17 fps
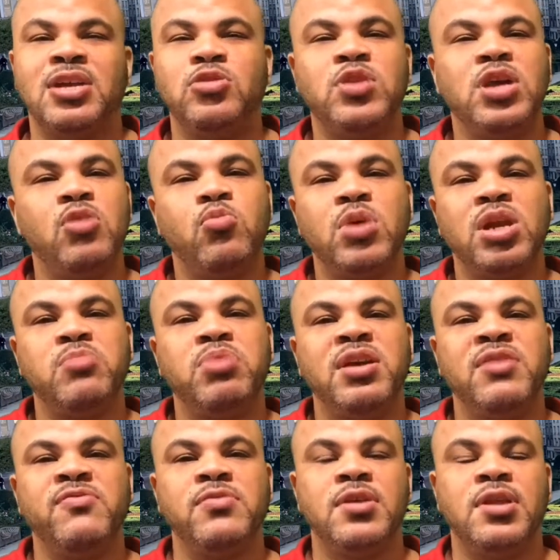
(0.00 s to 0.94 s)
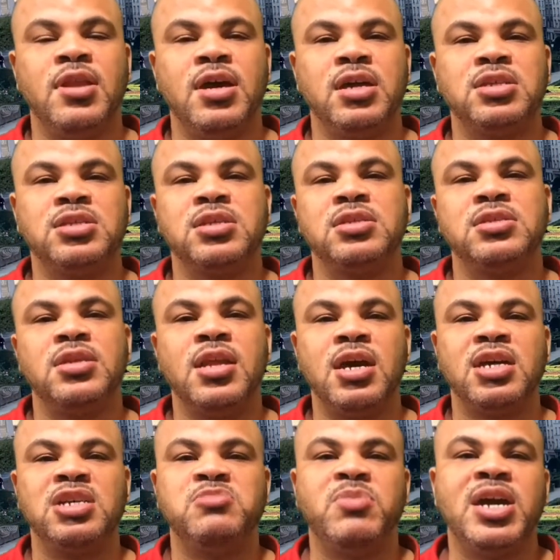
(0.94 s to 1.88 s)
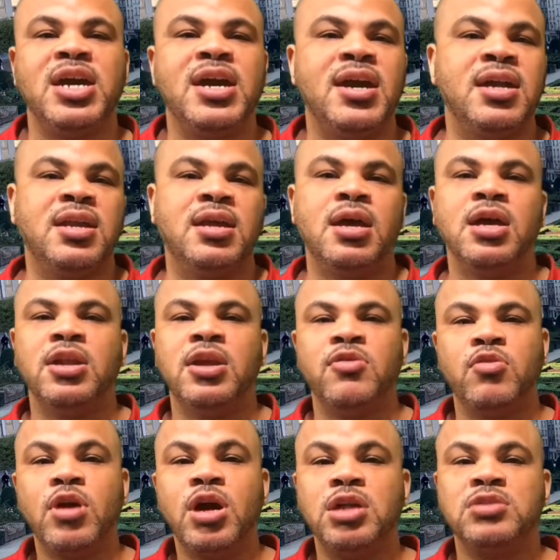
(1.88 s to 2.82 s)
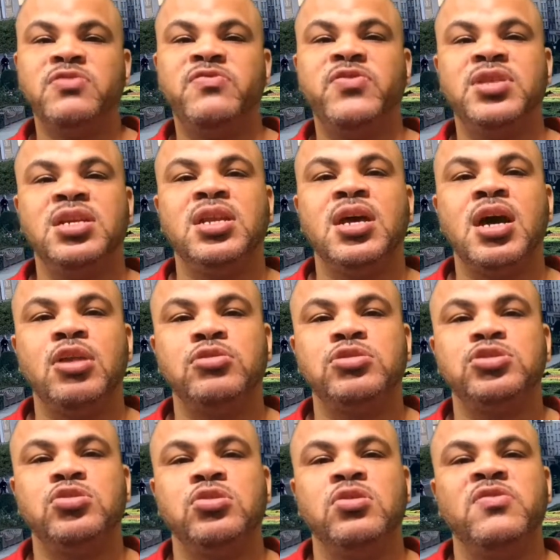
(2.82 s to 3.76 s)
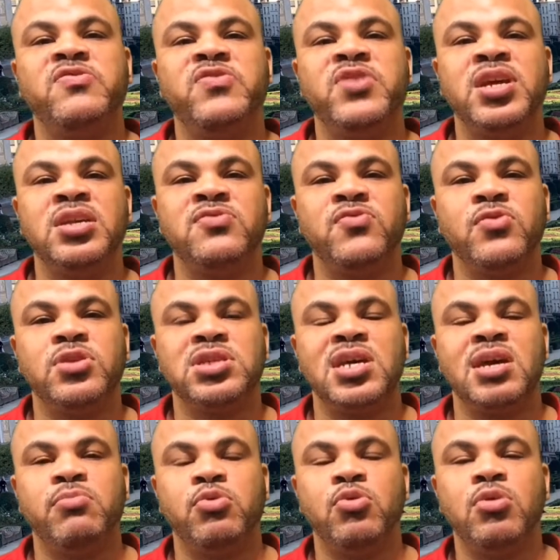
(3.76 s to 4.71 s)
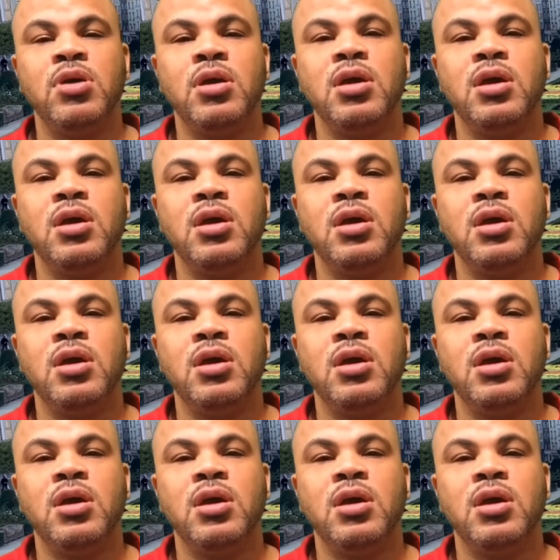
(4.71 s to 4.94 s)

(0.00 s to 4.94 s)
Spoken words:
and you didn't want to pay for the luggage because the luggage may add another $150 to your fees, for example.